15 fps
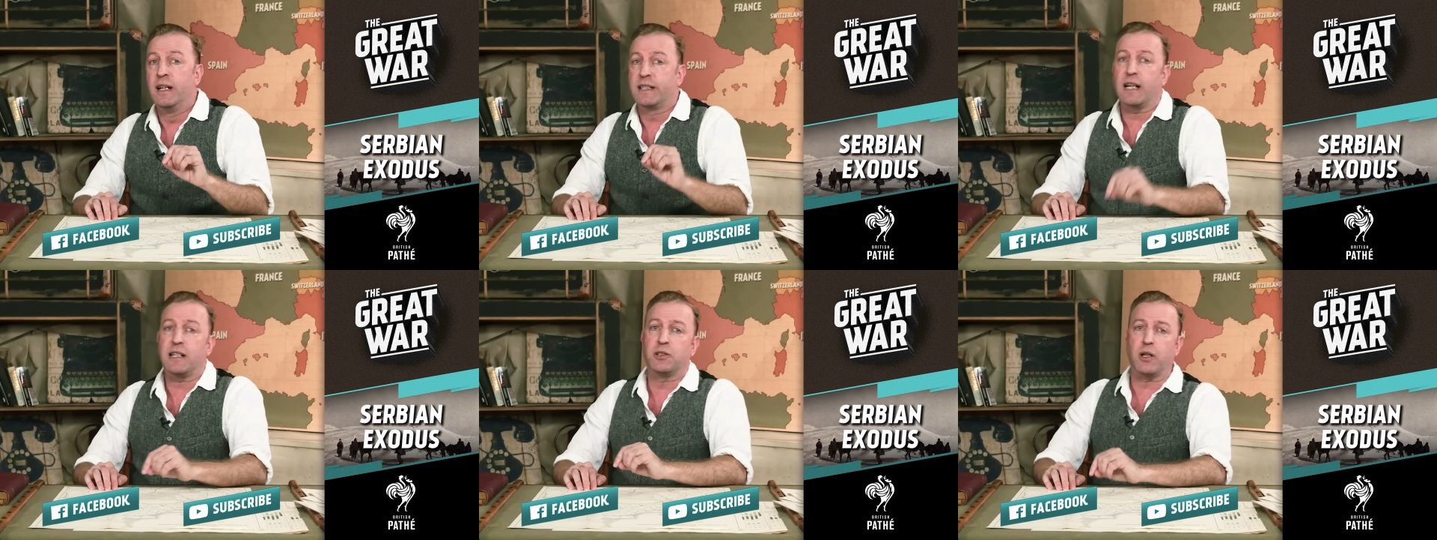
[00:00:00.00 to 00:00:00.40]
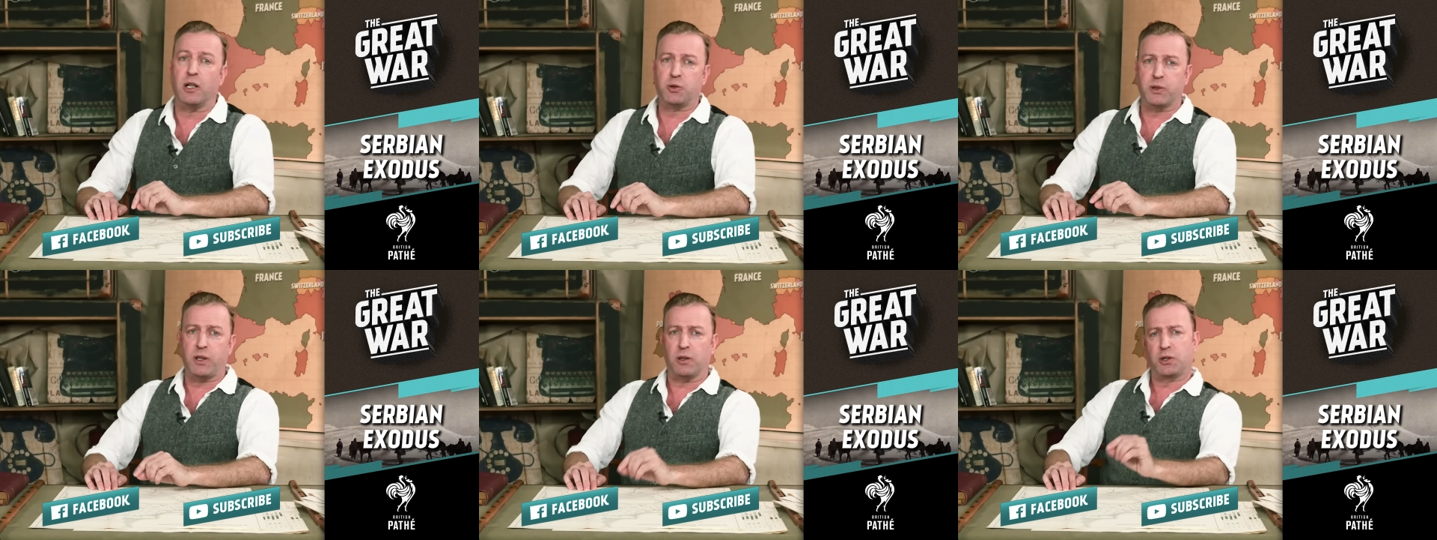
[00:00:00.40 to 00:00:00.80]
get in
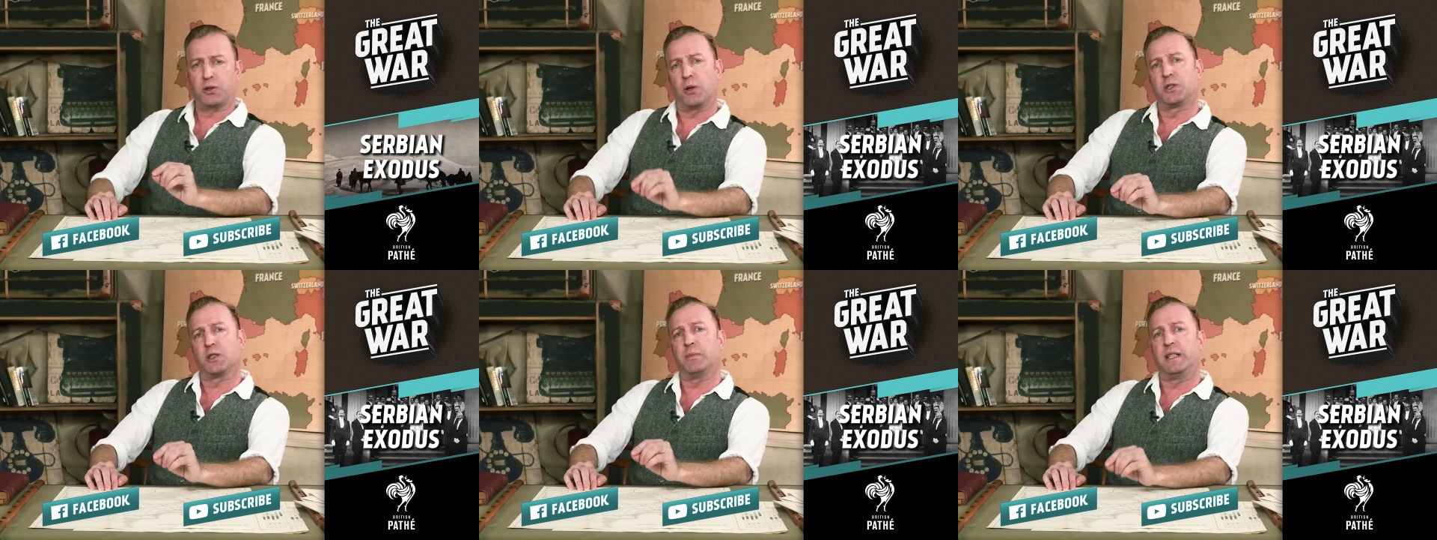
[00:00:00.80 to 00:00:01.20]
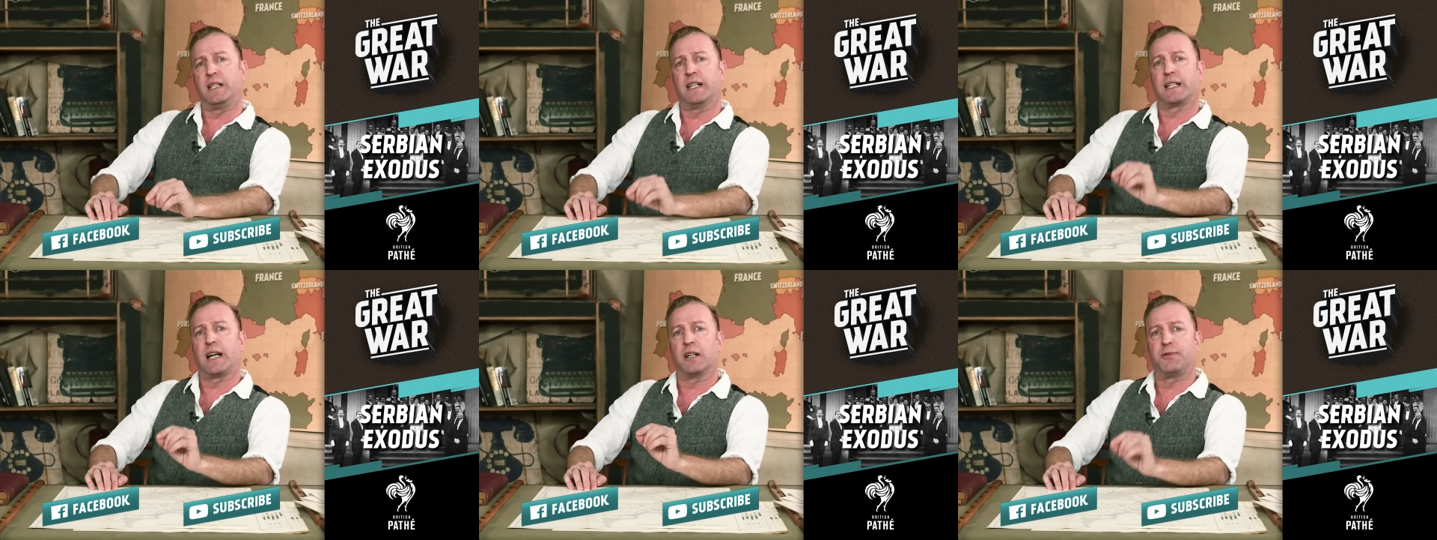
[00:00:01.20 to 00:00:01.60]
touch with our social
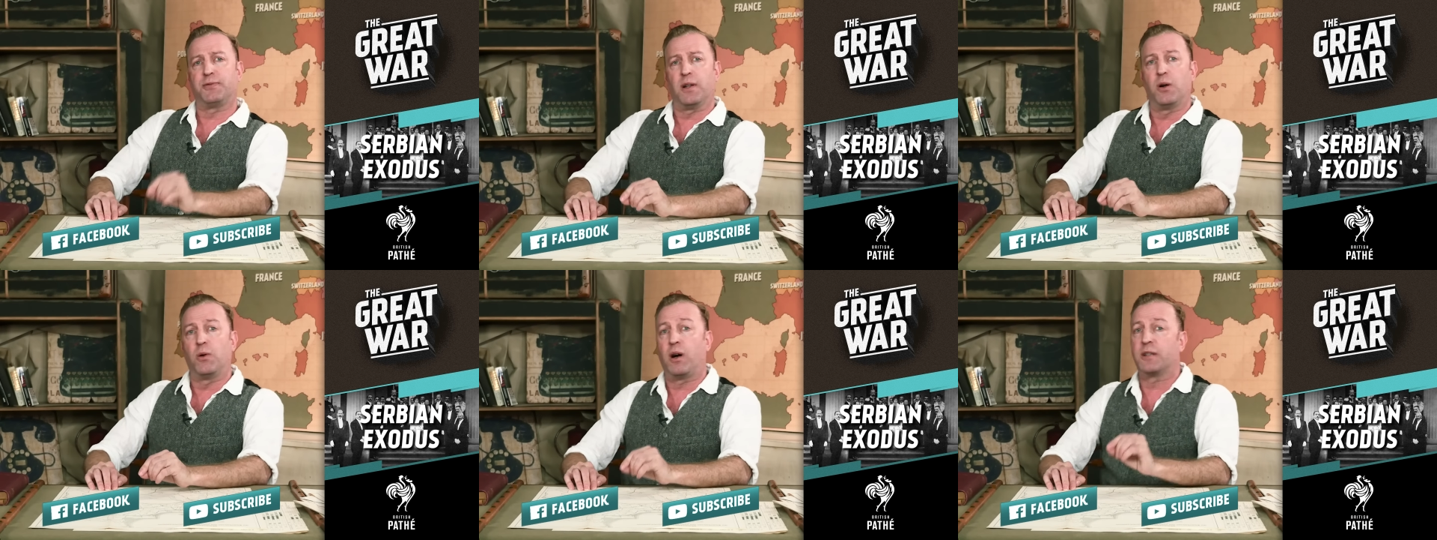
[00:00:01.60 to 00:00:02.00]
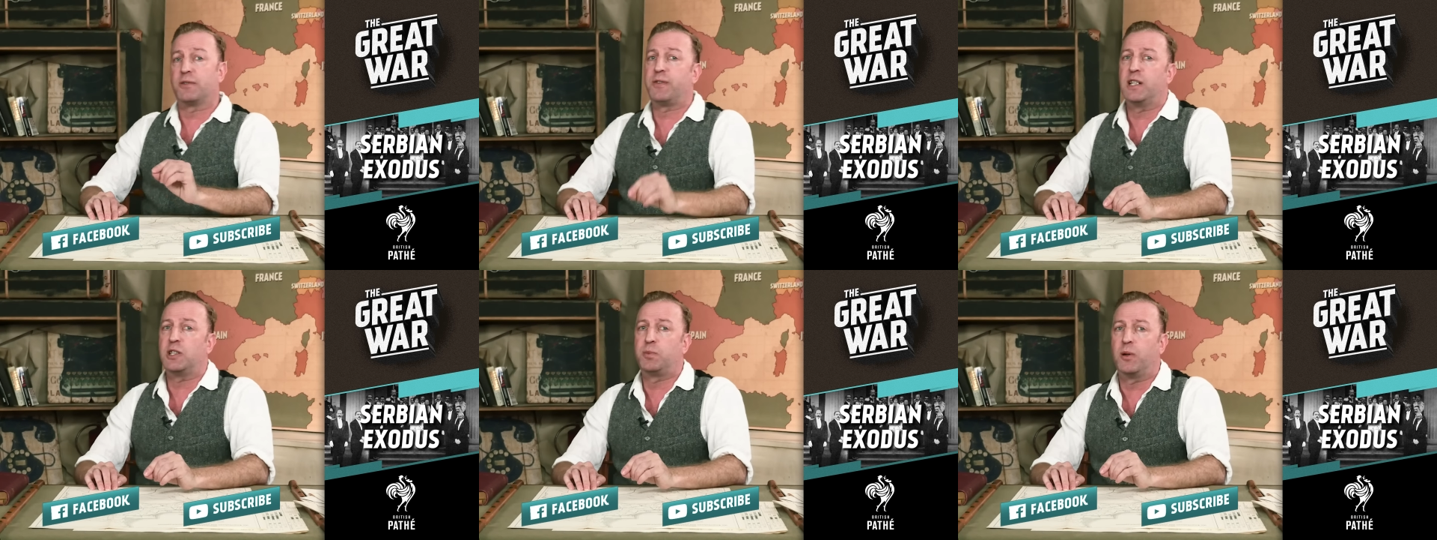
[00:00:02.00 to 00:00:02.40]
media guy Flo on
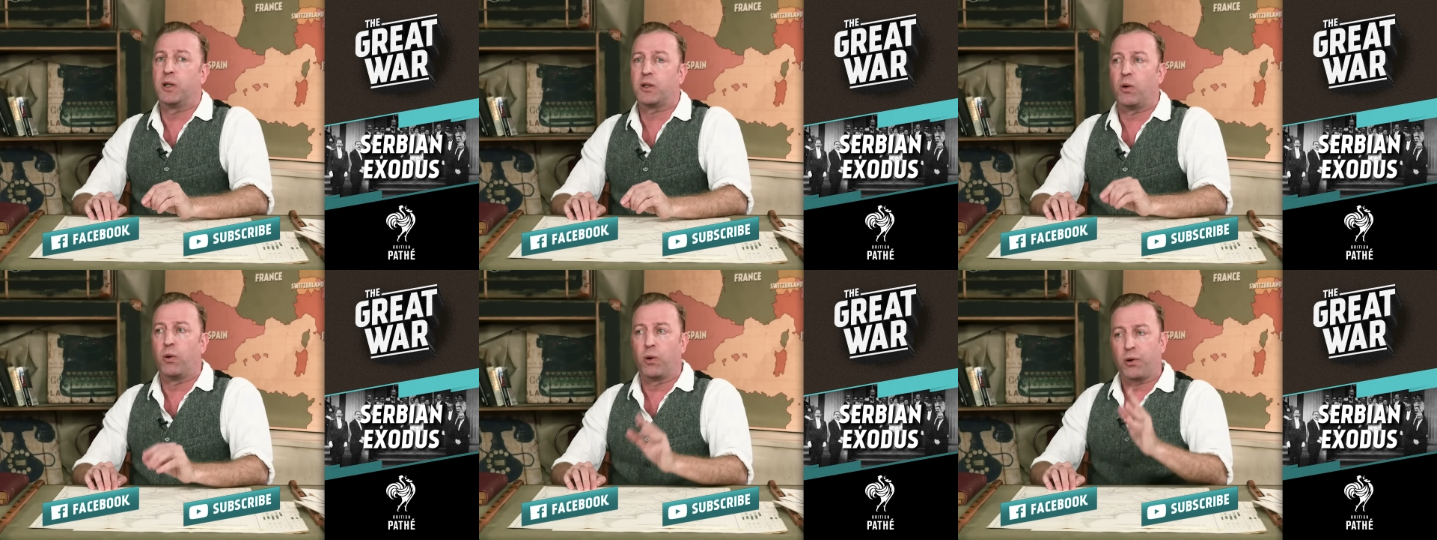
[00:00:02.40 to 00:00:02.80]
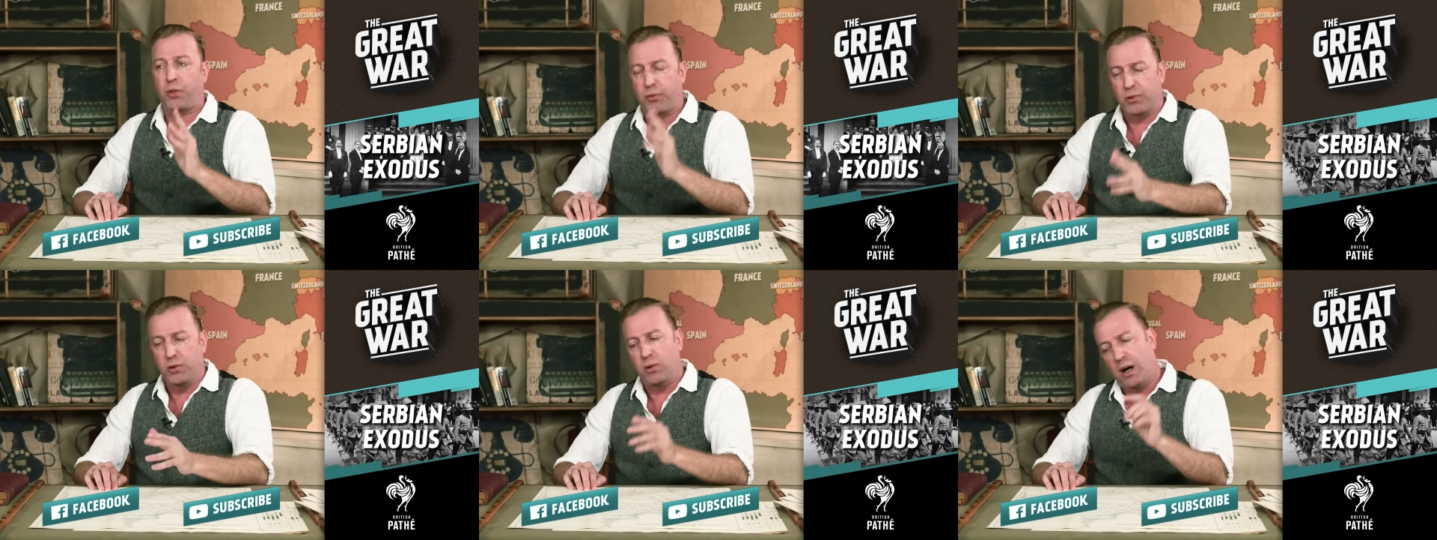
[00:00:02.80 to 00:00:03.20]
Facebook or
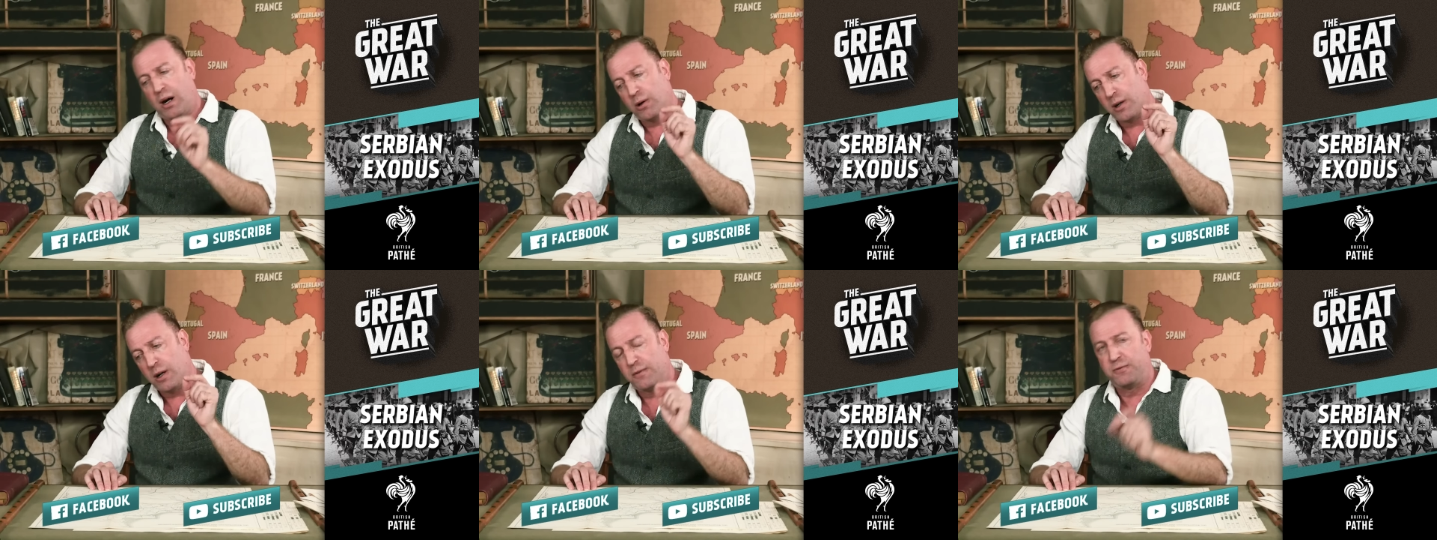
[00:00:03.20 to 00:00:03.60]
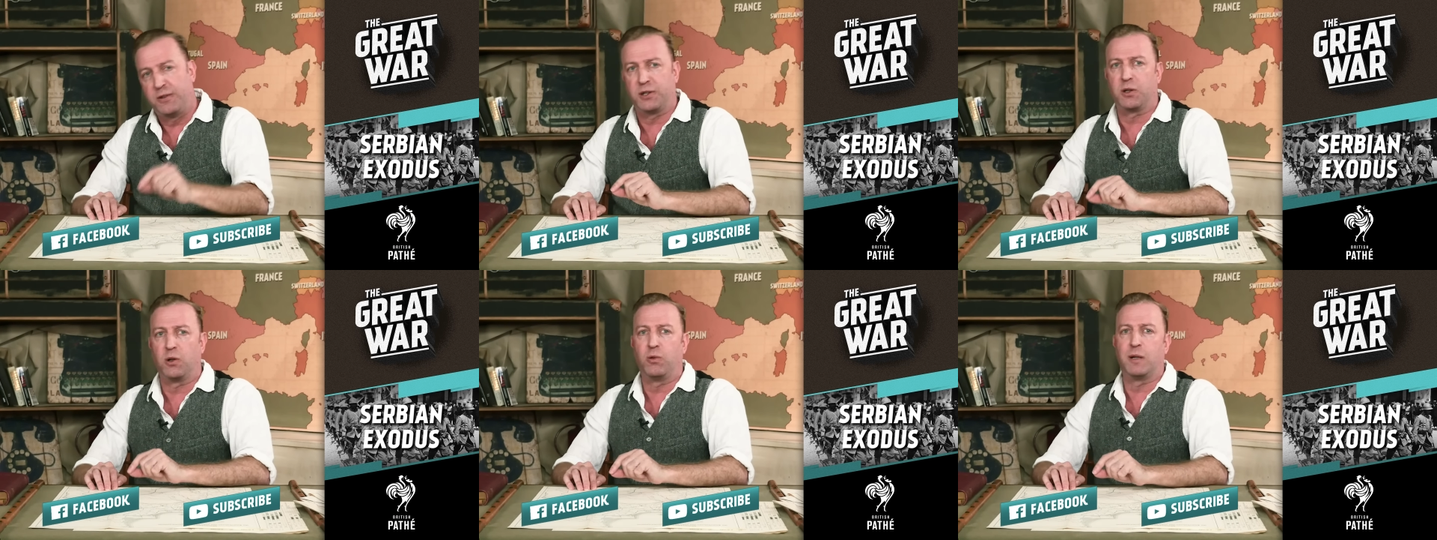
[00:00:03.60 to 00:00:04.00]
through our
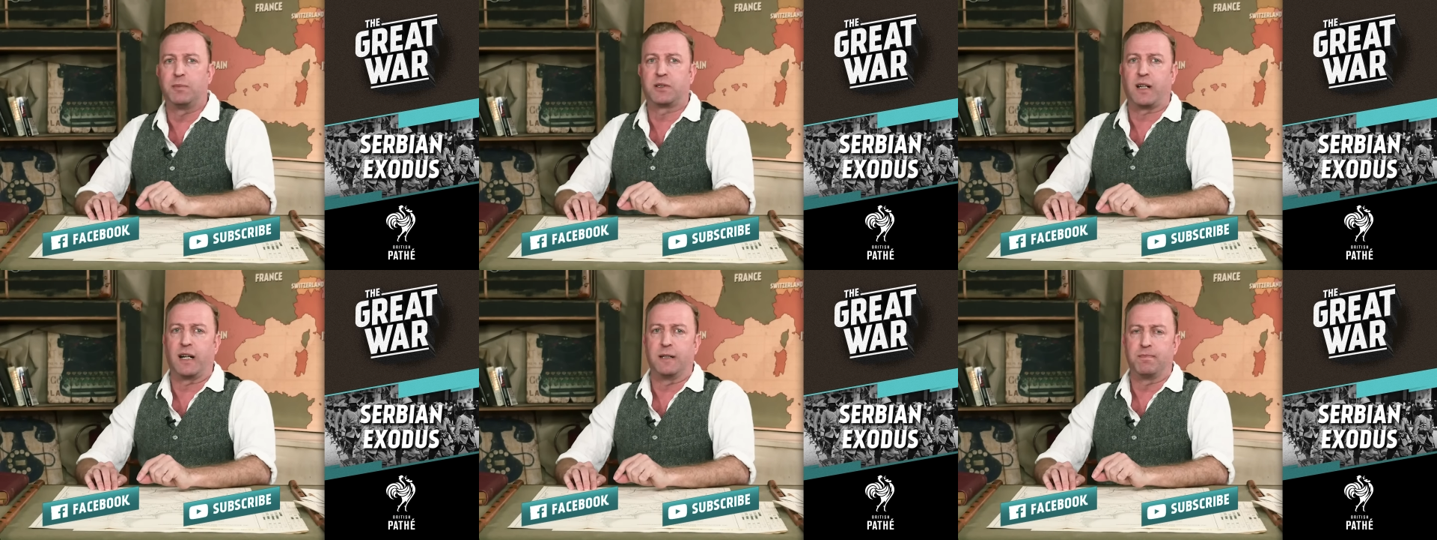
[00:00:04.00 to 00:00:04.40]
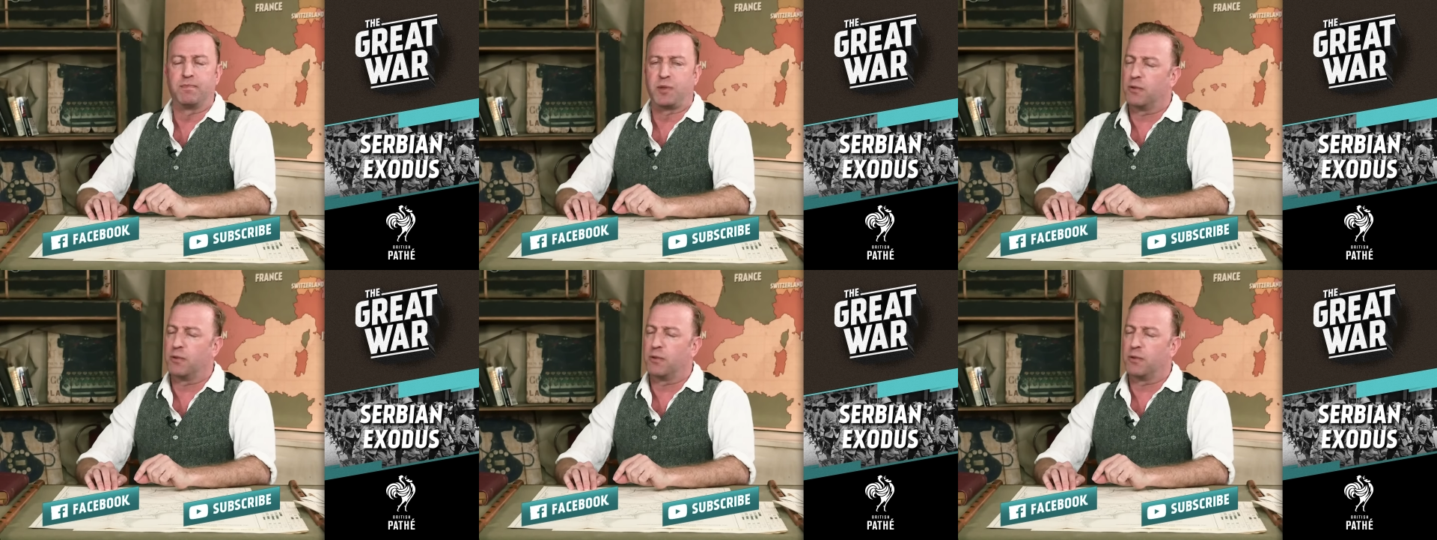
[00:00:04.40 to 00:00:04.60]
official website.